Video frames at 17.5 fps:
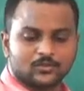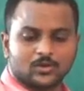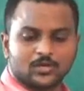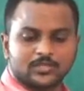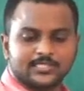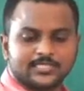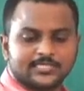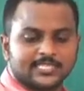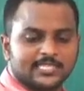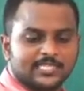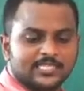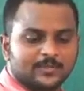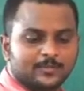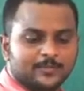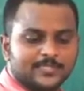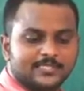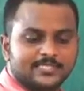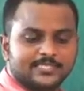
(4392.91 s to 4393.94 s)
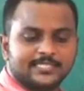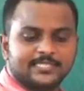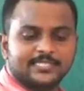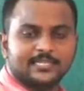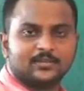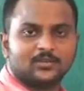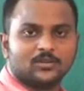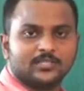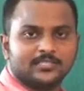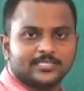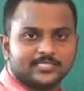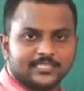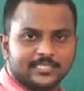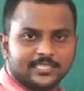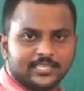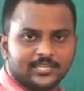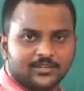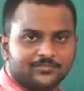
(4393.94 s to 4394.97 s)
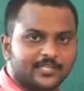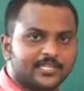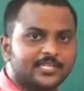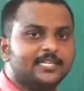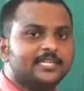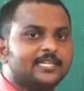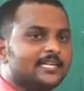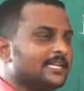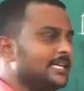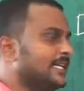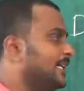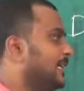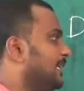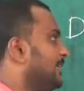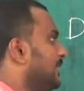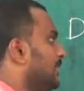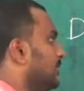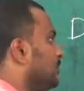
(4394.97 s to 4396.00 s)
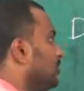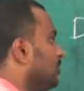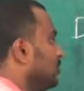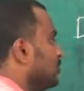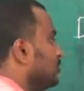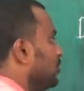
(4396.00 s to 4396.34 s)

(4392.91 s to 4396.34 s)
Cross-sectional area is, this is the cross-sectional area of the conductor.